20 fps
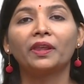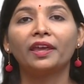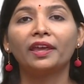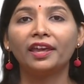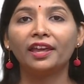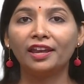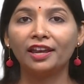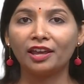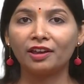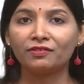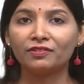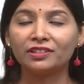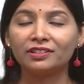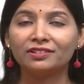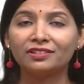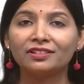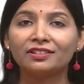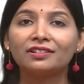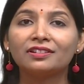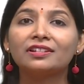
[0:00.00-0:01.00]
11th
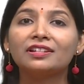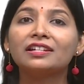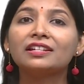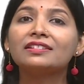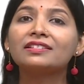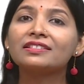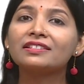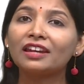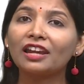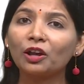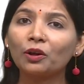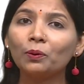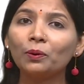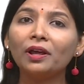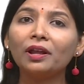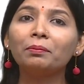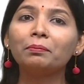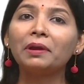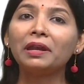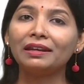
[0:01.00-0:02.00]
is
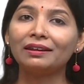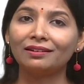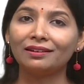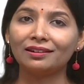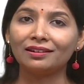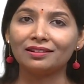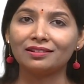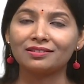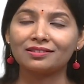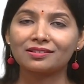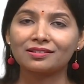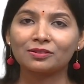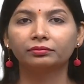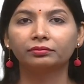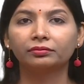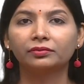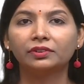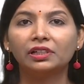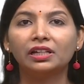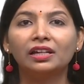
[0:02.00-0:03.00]
regular maintenance.
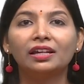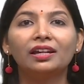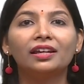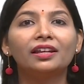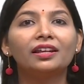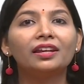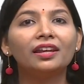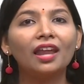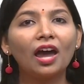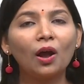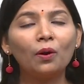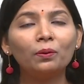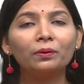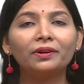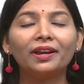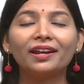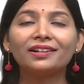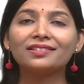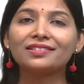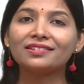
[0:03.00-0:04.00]
Now
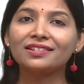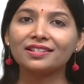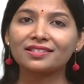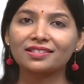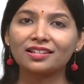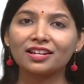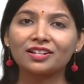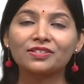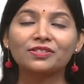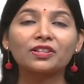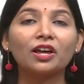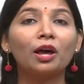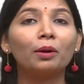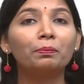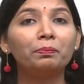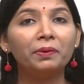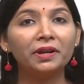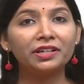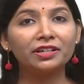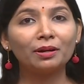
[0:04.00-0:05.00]
let us discuss a
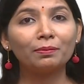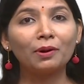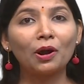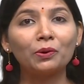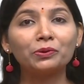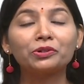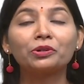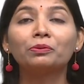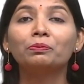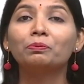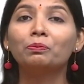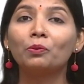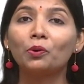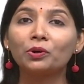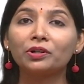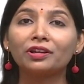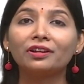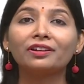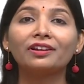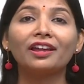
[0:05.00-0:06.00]
bit about
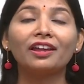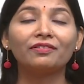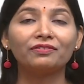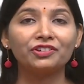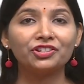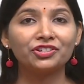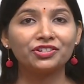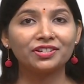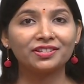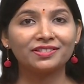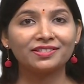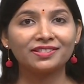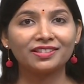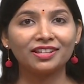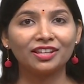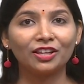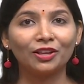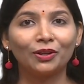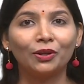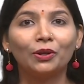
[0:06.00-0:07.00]
motor
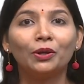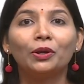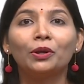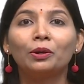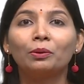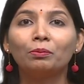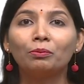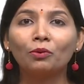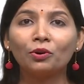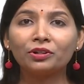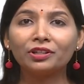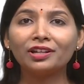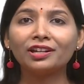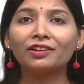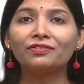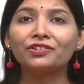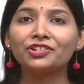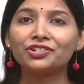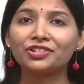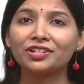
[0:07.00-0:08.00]
efficiency. Motor
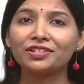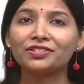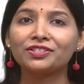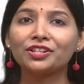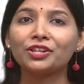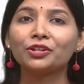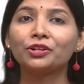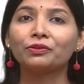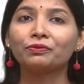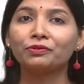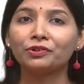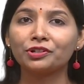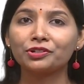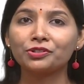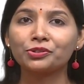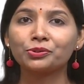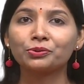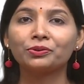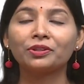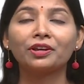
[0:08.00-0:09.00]
efficiency refers
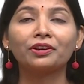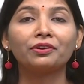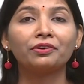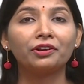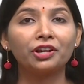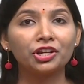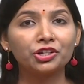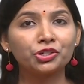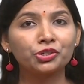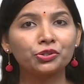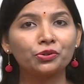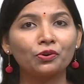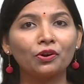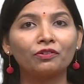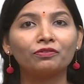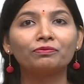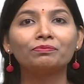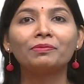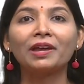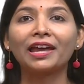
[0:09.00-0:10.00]
to the ratio of
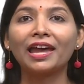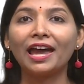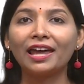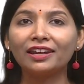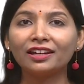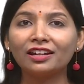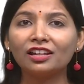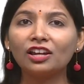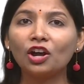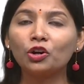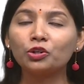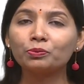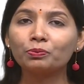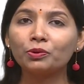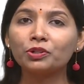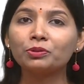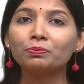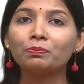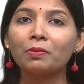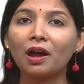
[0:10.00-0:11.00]
mechanical
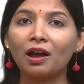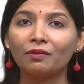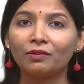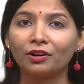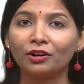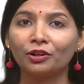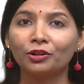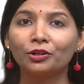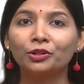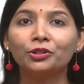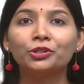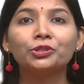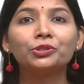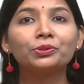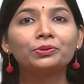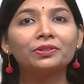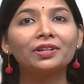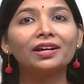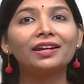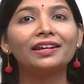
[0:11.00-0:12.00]
output power
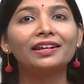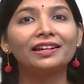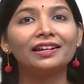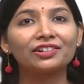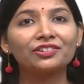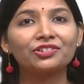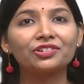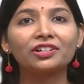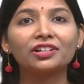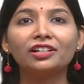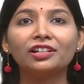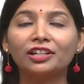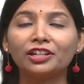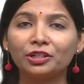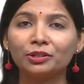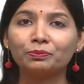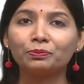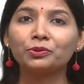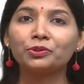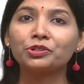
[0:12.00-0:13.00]
to the electrical
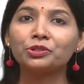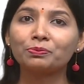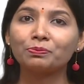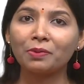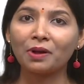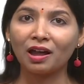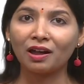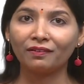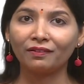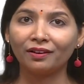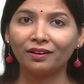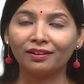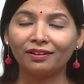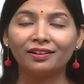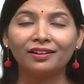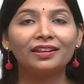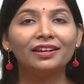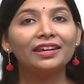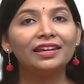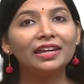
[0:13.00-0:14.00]
input power
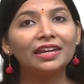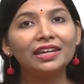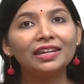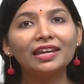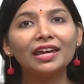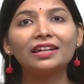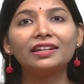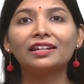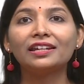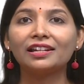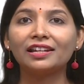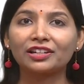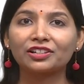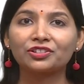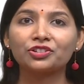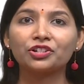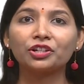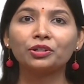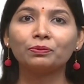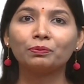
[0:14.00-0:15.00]
in an
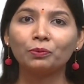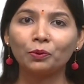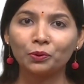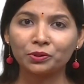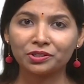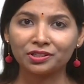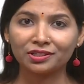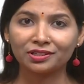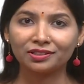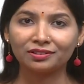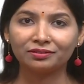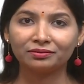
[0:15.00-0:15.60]
electric motor.